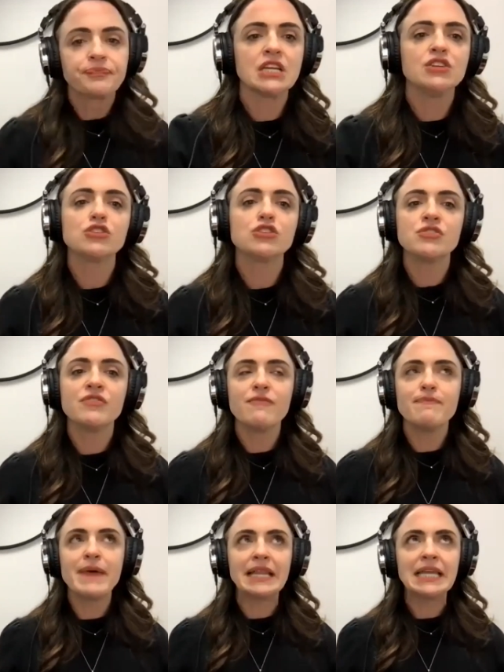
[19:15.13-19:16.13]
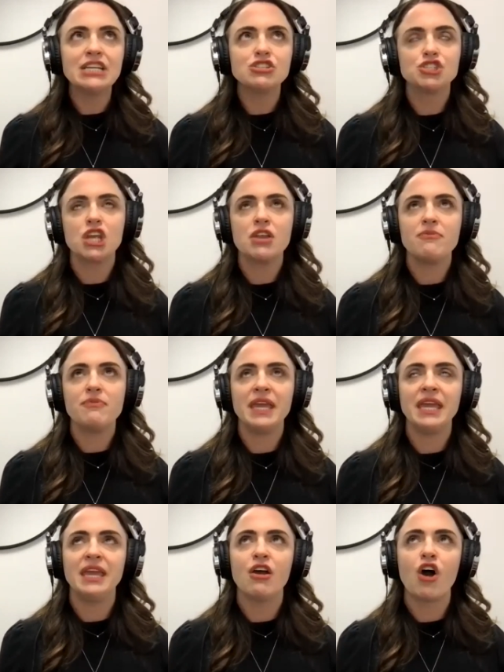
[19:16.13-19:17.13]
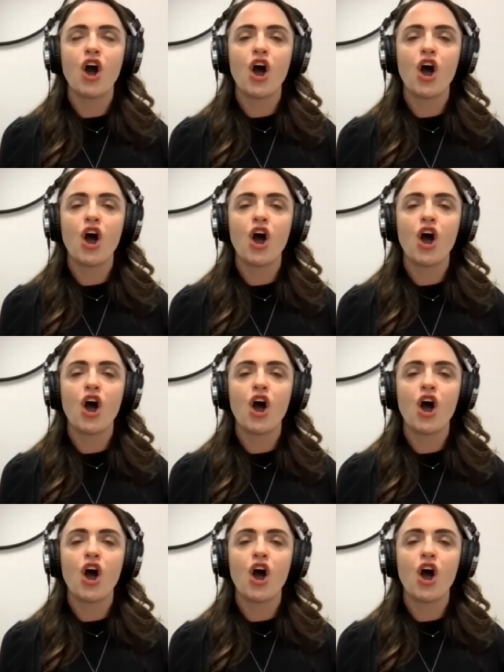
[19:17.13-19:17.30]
Your belly shouldn't be